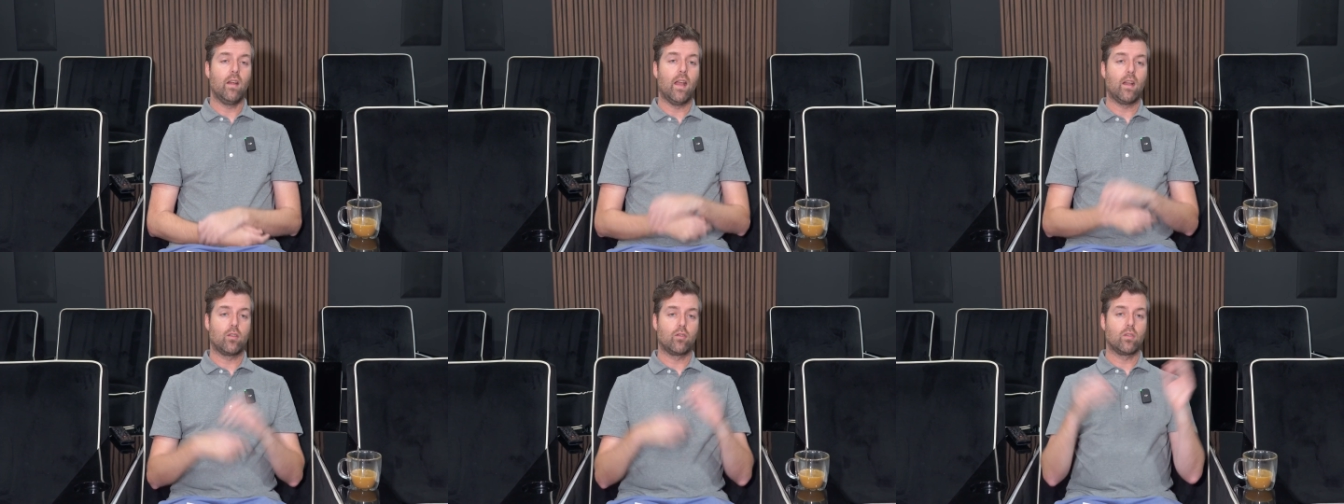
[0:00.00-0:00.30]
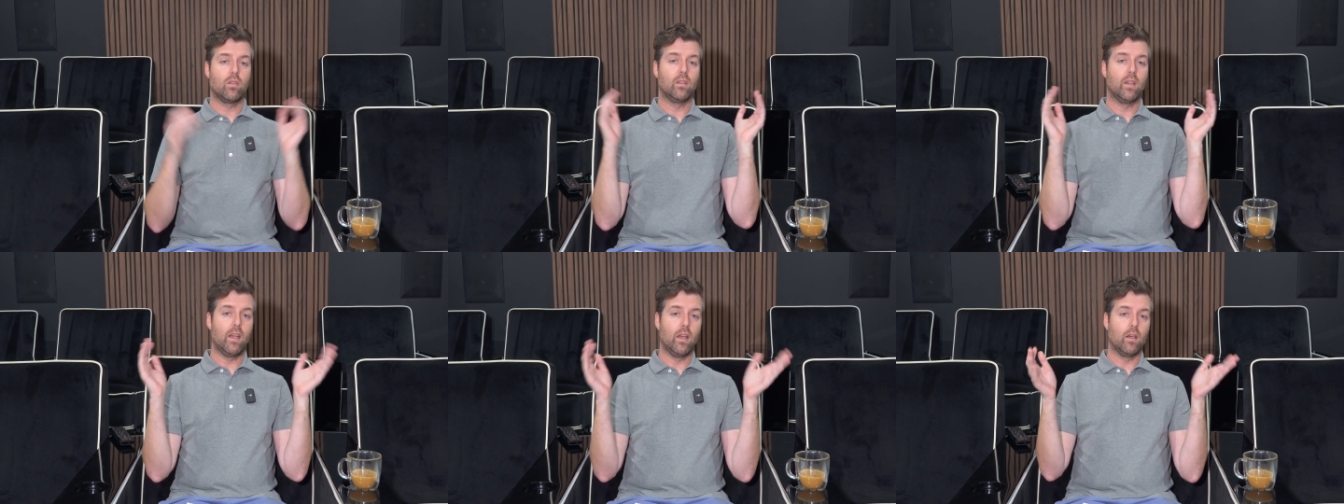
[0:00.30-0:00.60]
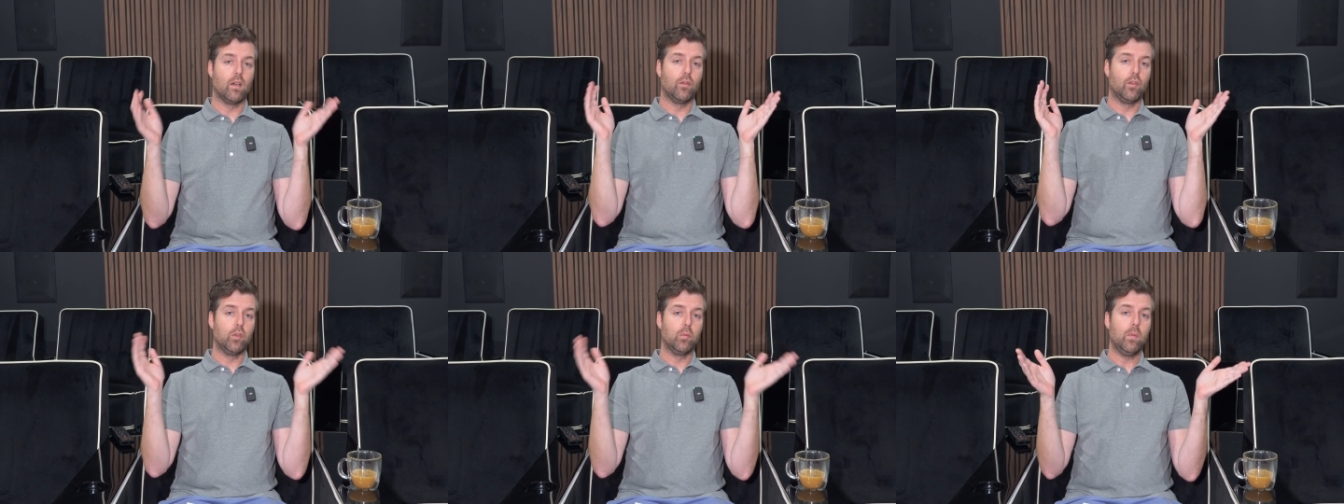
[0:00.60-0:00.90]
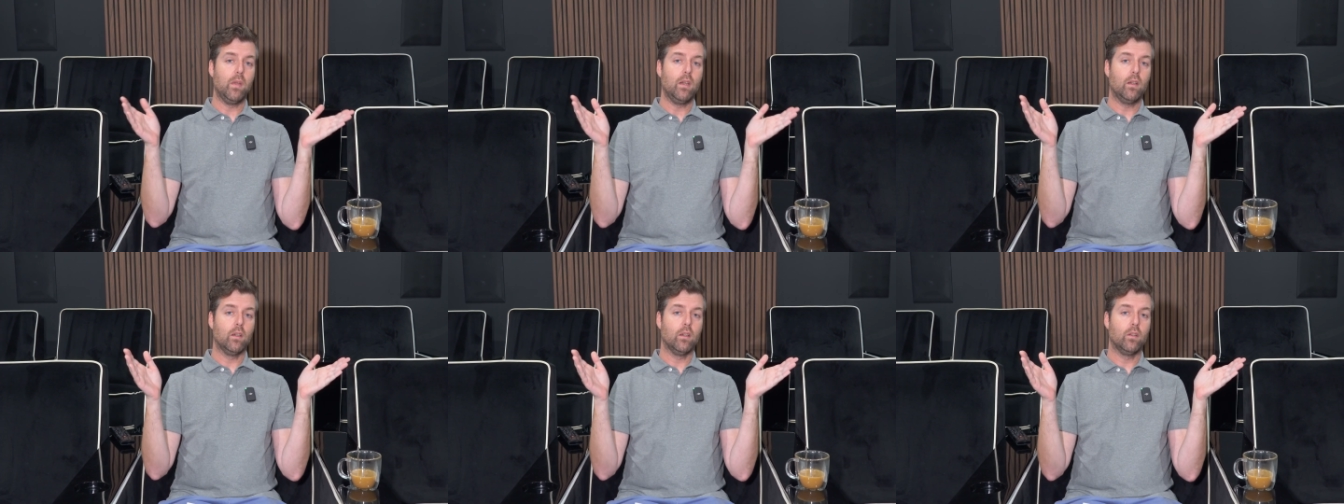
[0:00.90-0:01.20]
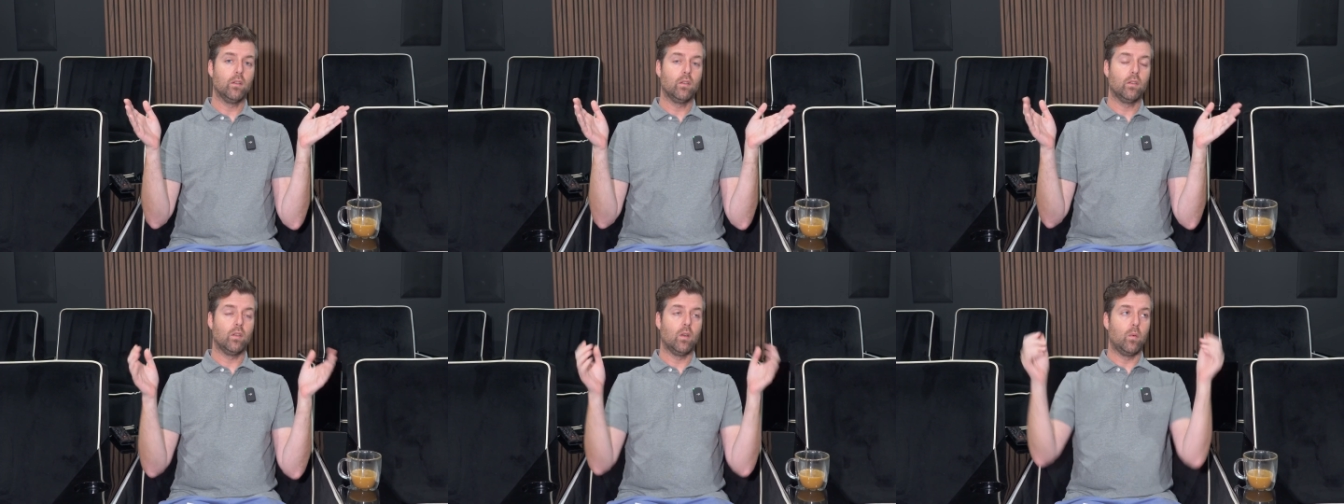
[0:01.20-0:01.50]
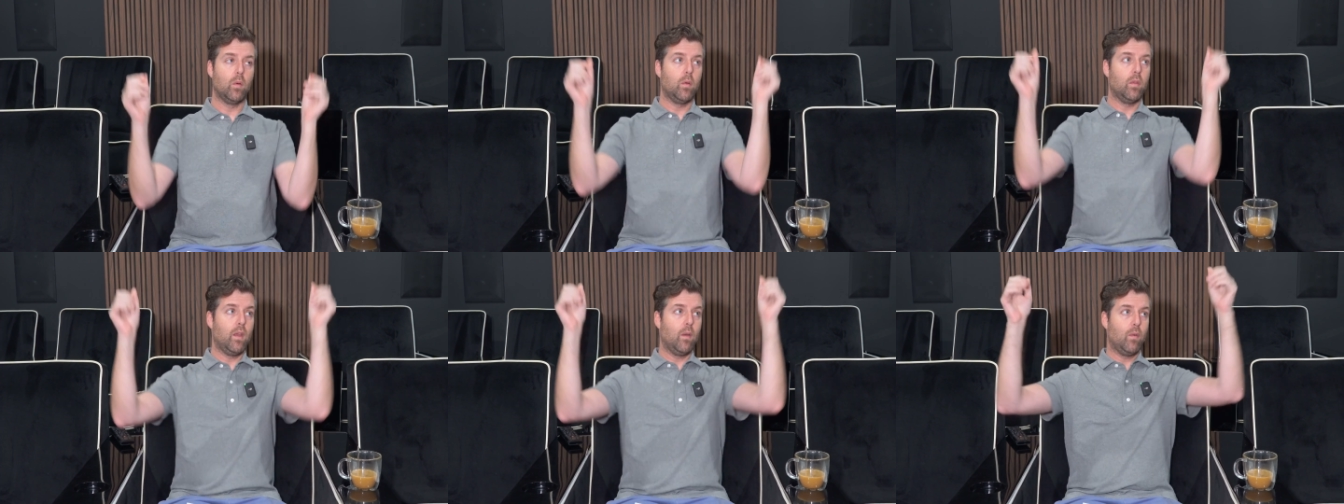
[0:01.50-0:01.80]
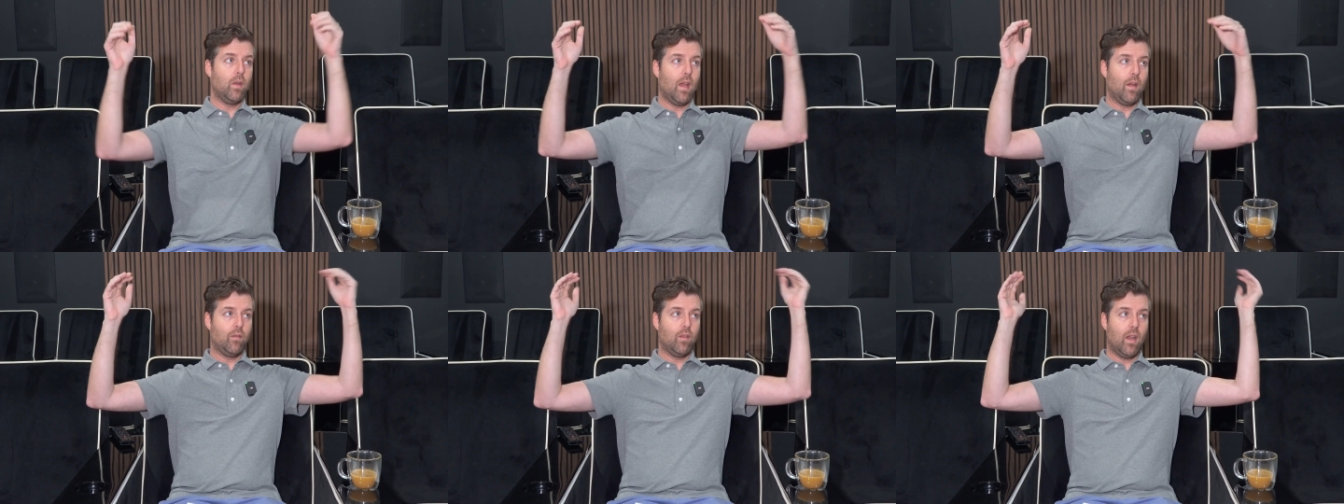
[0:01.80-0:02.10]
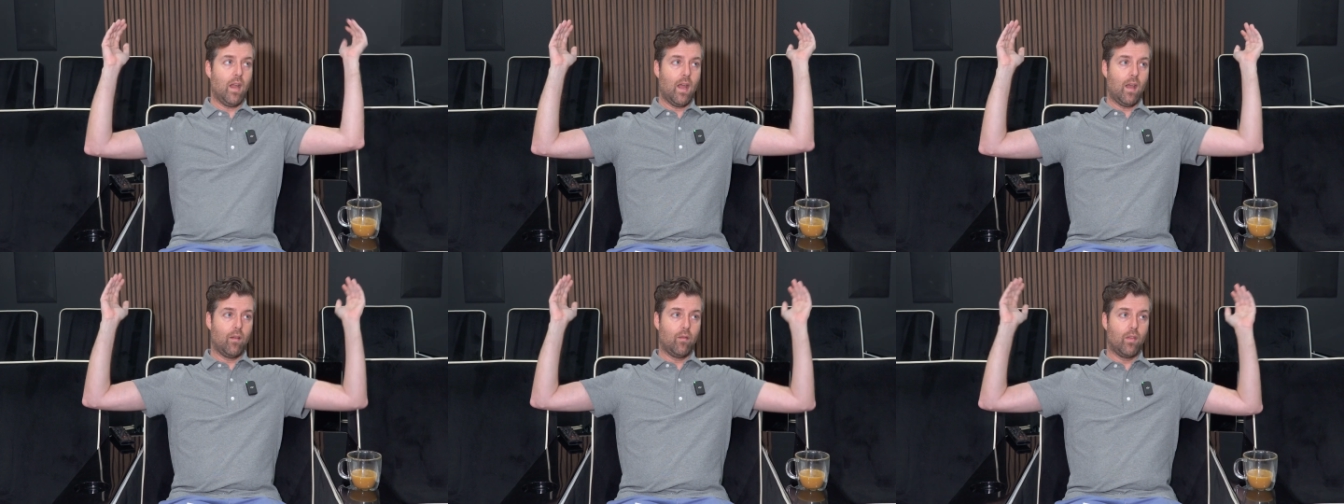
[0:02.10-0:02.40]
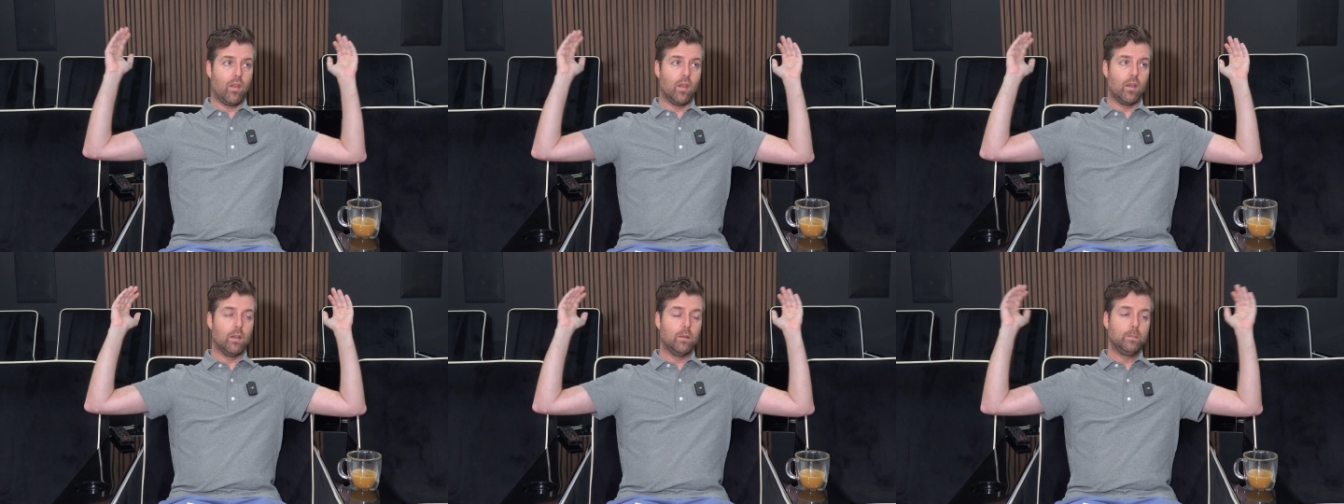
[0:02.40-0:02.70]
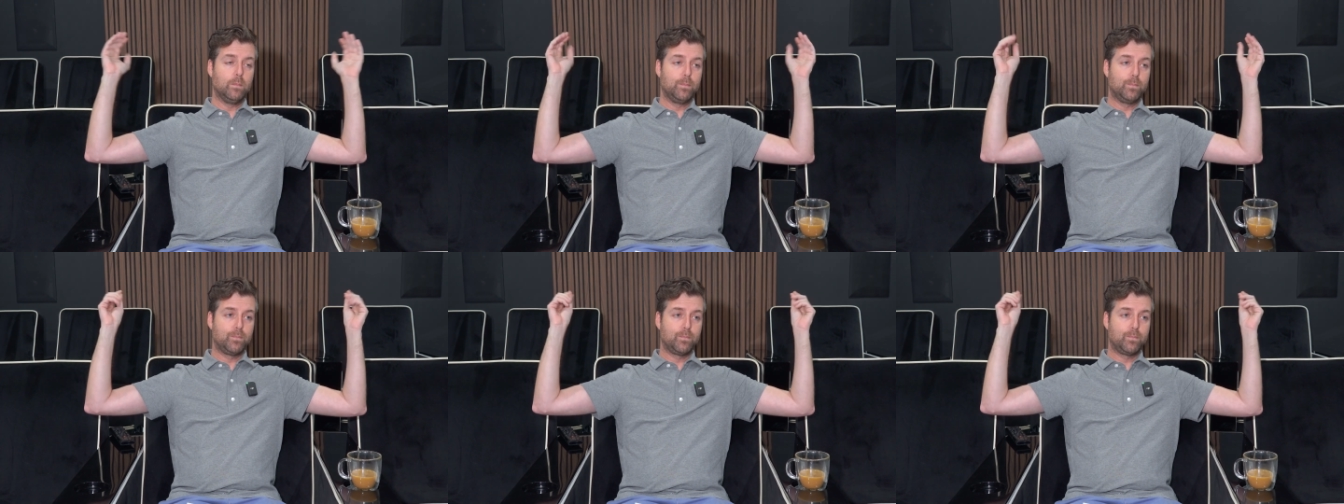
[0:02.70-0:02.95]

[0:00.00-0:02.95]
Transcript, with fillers: extra layer of speakers. So they would have to have the,